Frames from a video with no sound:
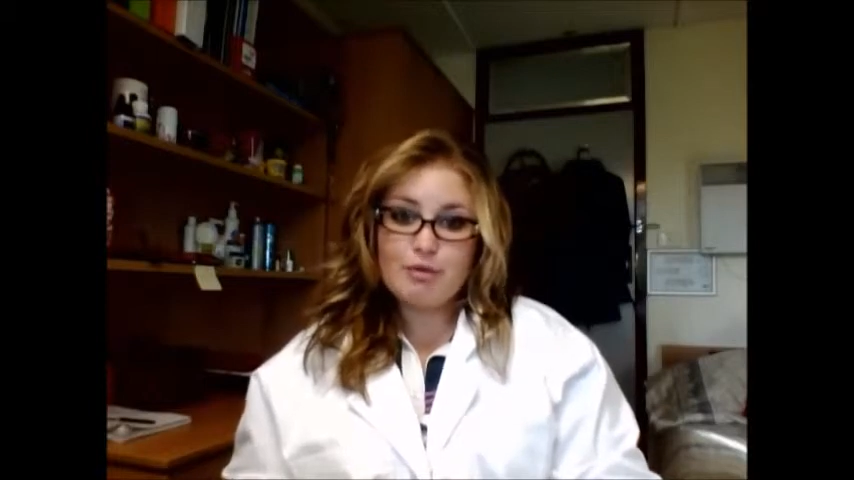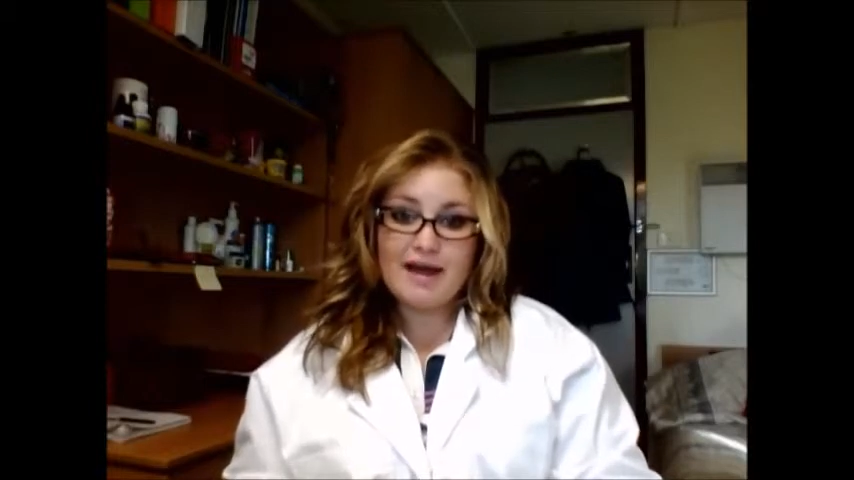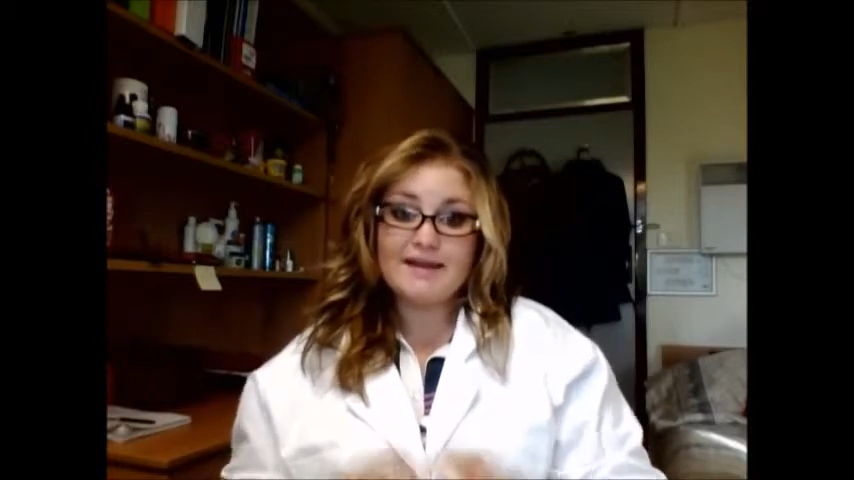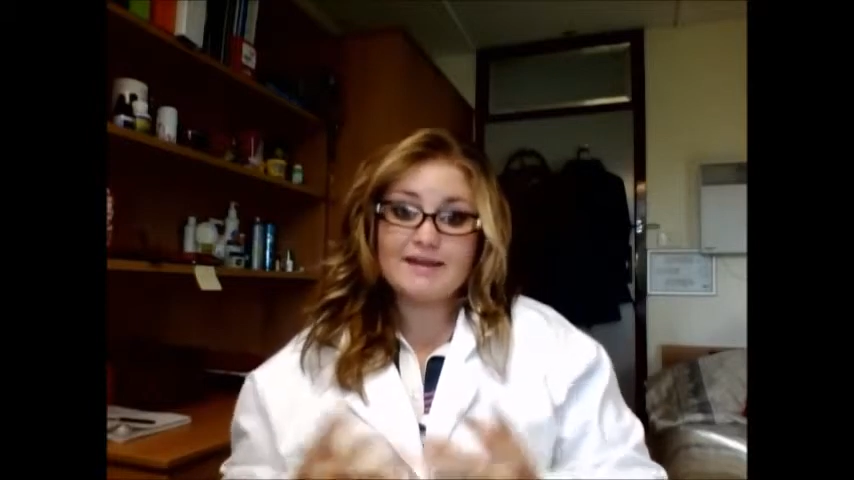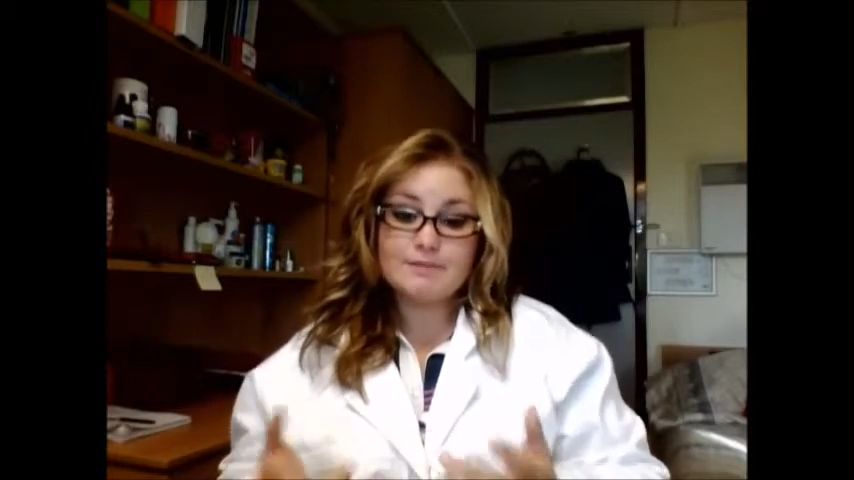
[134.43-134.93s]
by
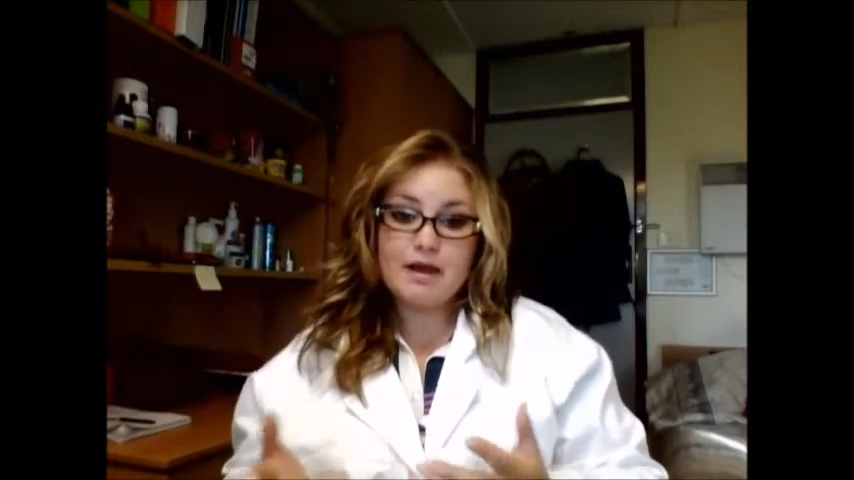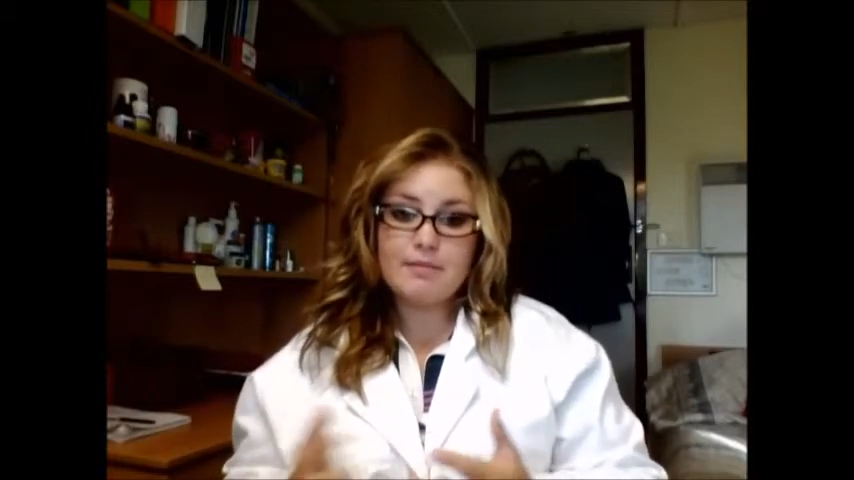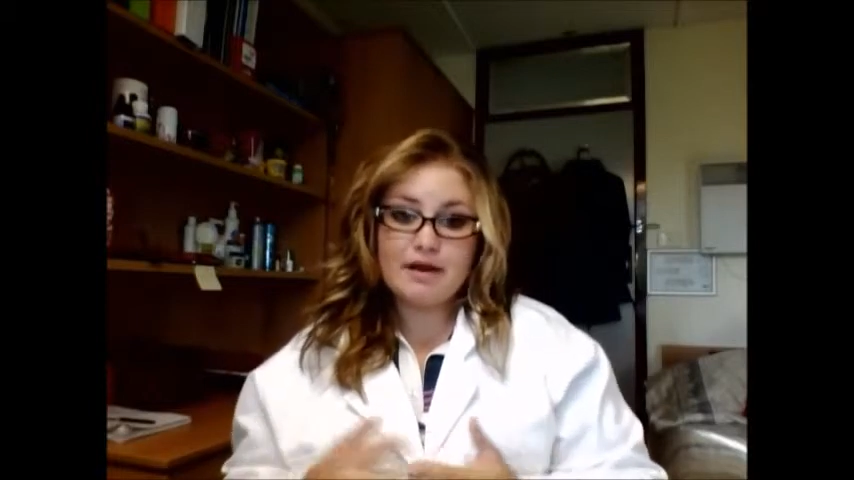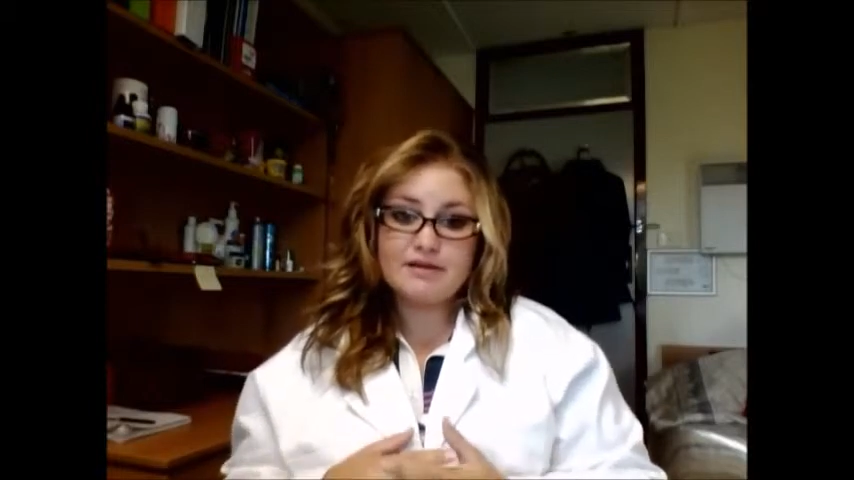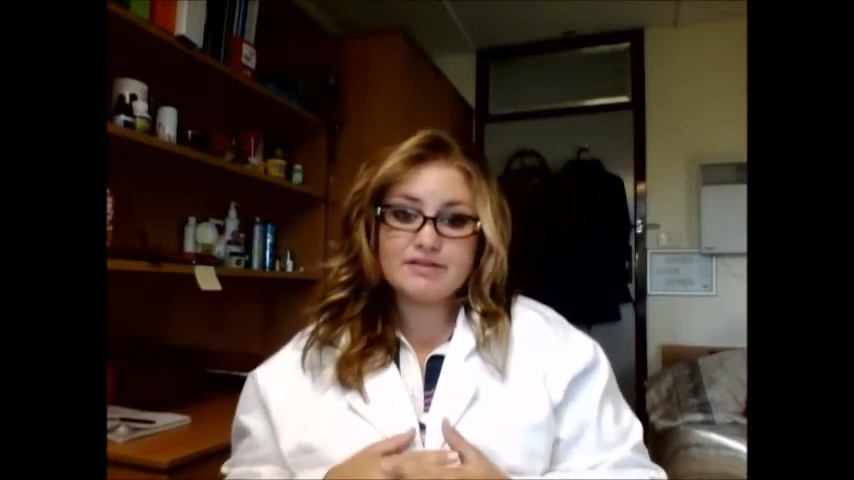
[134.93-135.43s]
an
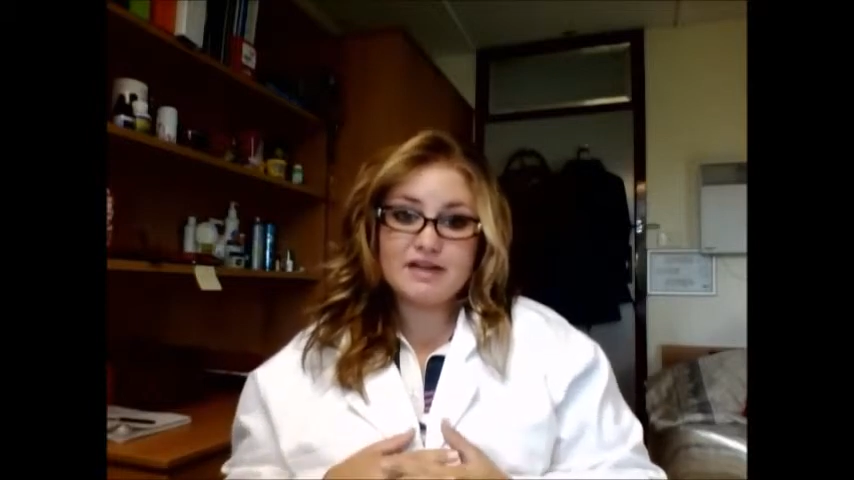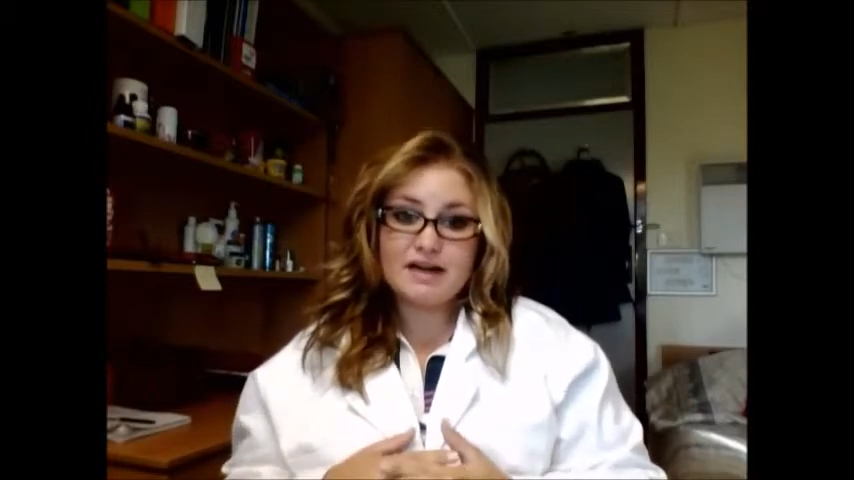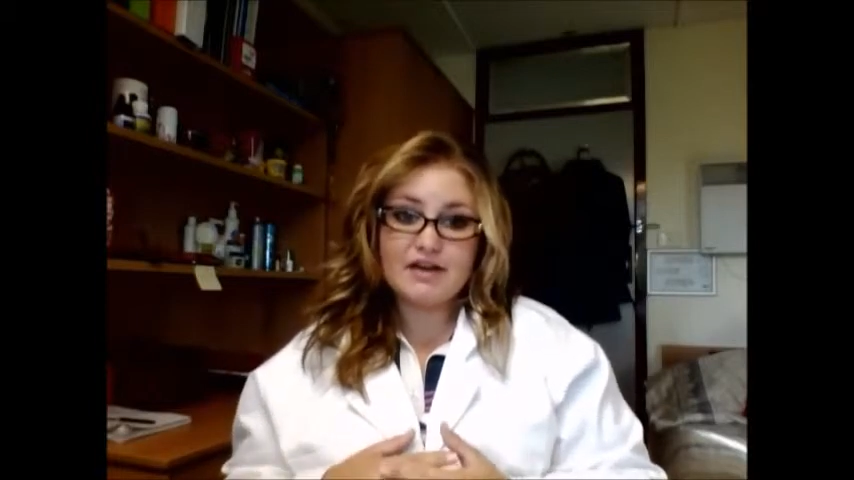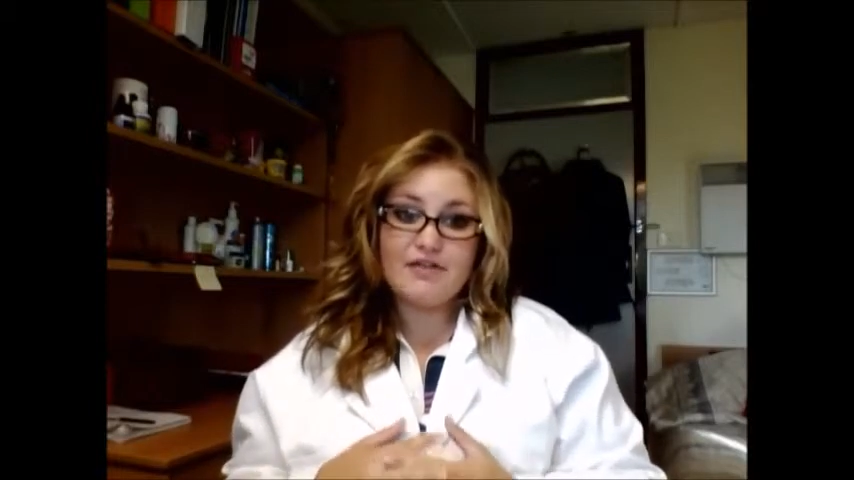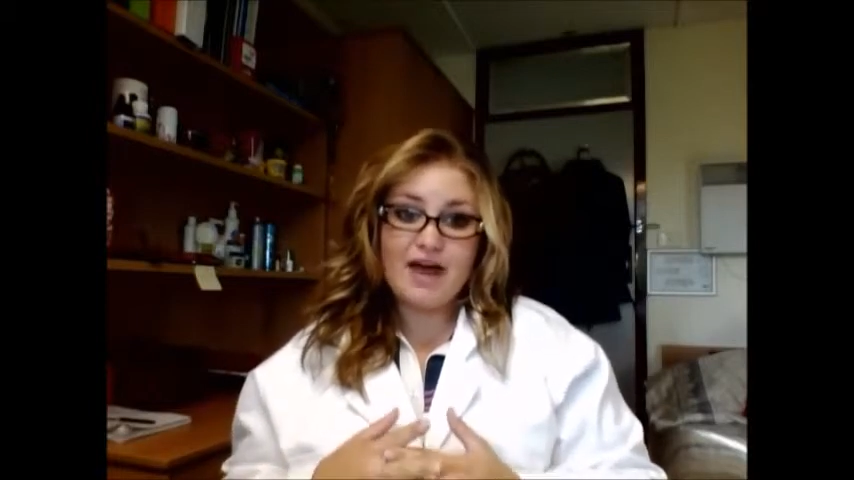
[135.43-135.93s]
experimental
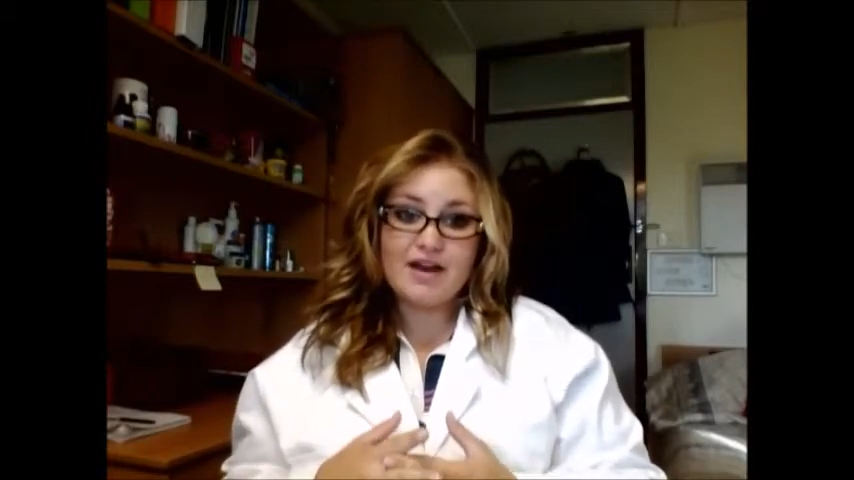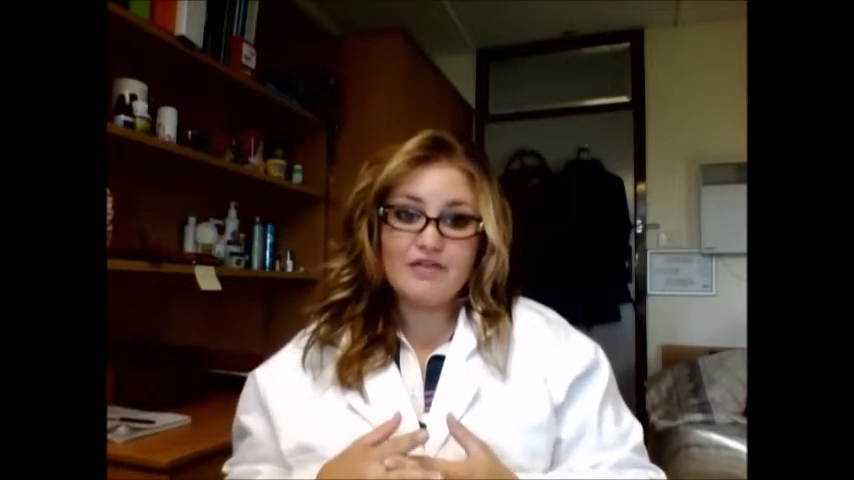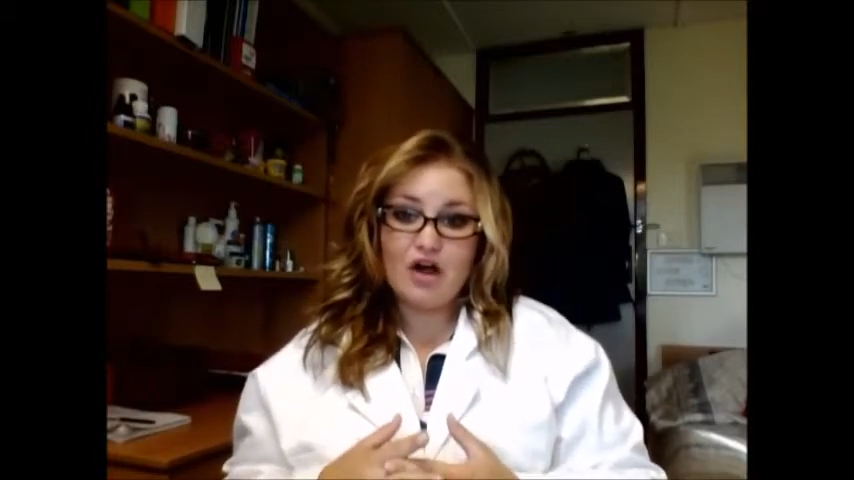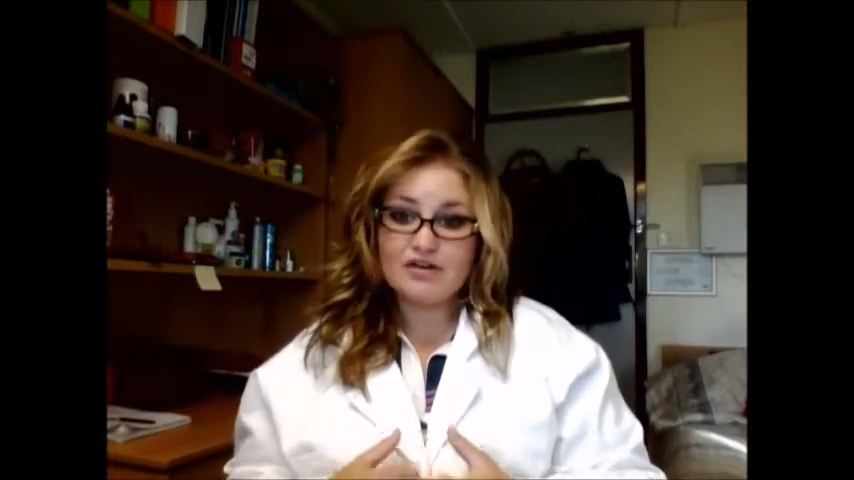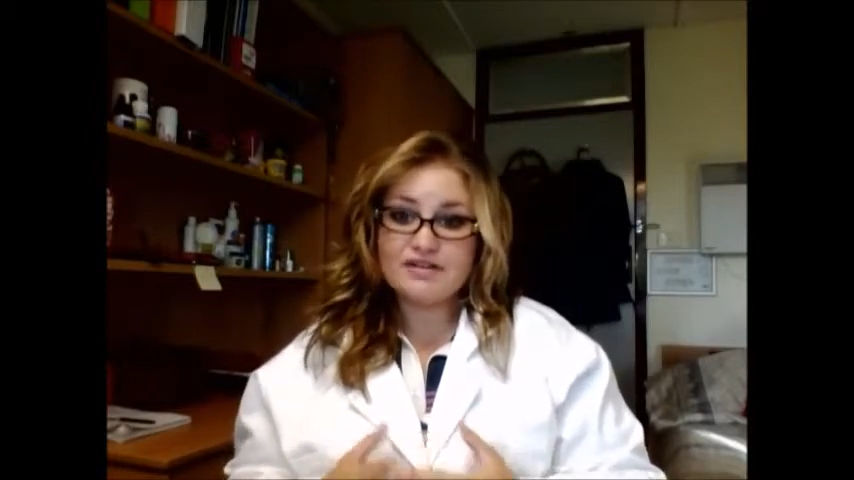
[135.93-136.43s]
study of
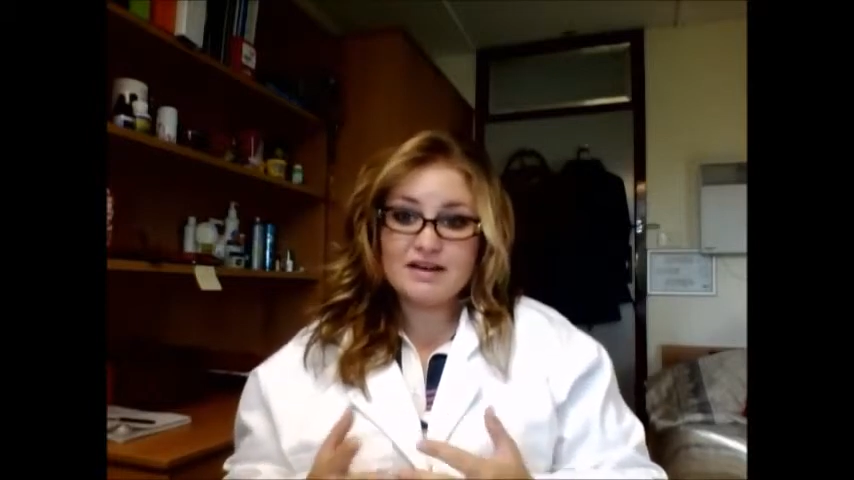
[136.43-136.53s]
hadiovirus